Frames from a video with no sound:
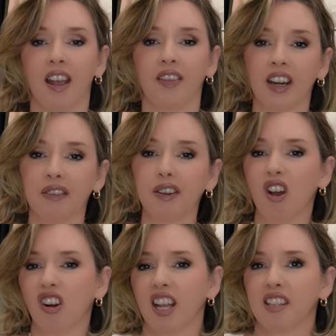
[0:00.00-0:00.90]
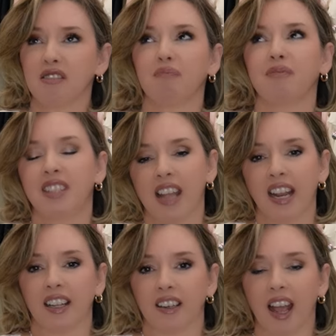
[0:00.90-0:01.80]
that I feel aren't as
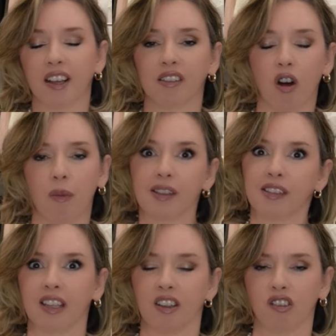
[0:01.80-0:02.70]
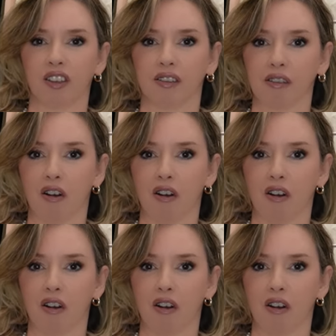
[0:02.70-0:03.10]
dated as all my skinny jeans